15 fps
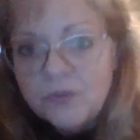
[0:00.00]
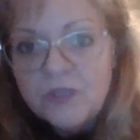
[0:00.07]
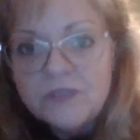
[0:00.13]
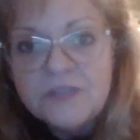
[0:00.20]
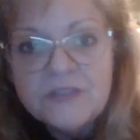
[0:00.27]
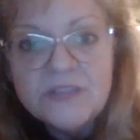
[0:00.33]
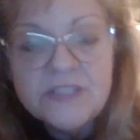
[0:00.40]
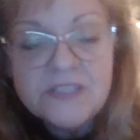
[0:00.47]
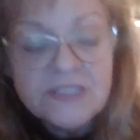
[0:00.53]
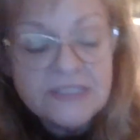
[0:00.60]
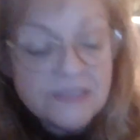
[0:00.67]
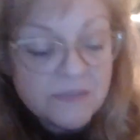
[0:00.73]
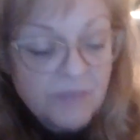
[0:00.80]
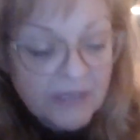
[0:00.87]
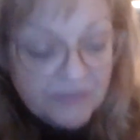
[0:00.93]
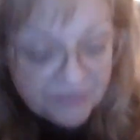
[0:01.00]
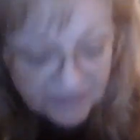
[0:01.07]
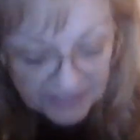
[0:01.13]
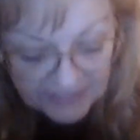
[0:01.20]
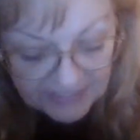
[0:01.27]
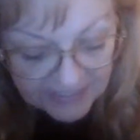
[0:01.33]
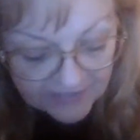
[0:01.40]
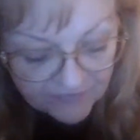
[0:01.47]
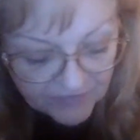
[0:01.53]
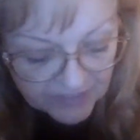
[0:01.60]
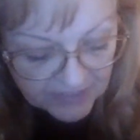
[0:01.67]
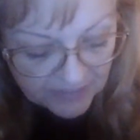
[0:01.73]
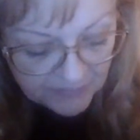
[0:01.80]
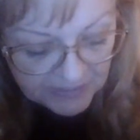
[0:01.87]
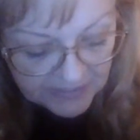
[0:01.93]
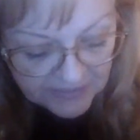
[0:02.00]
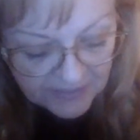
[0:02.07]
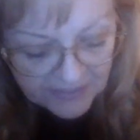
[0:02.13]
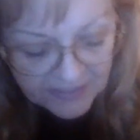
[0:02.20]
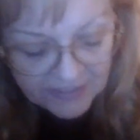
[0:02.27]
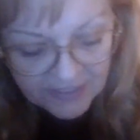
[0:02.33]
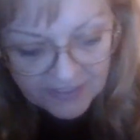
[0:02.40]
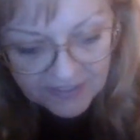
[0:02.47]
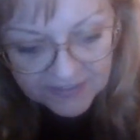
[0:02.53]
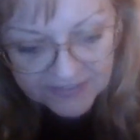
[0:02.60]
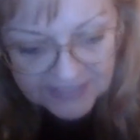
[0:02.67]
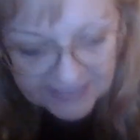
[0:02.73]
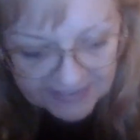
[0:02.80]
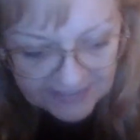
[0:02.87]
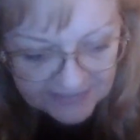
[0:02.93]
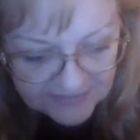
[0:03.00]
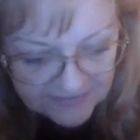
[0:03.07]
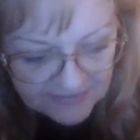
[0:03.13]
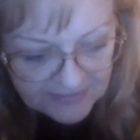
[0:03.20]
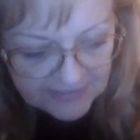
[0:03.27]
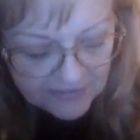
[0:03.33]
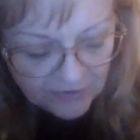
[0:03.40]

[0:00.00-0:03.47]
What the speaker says: world. And this is my Fennhaven. I mean, getting,